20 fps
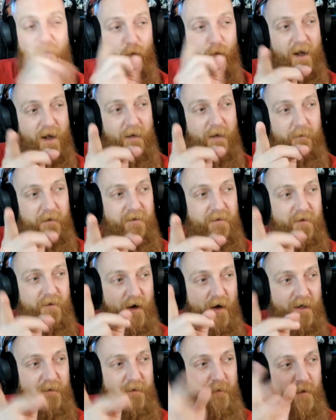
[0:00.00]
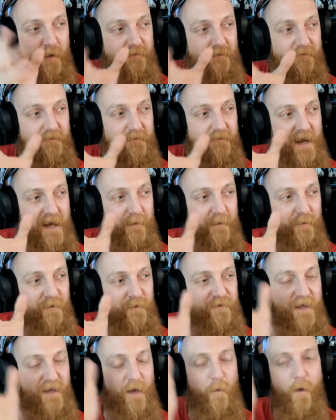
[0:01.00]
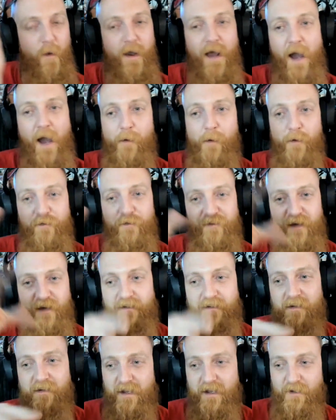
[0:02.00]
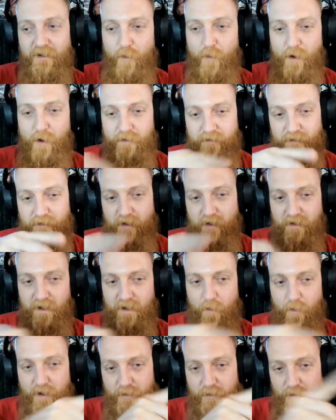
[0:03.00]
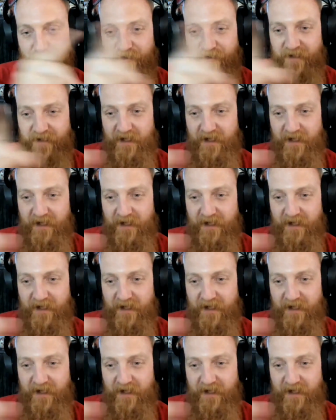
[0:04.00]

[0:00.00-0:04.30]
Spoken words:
randomly talking about animals, I went outside today to walk the dog, and I walked around the side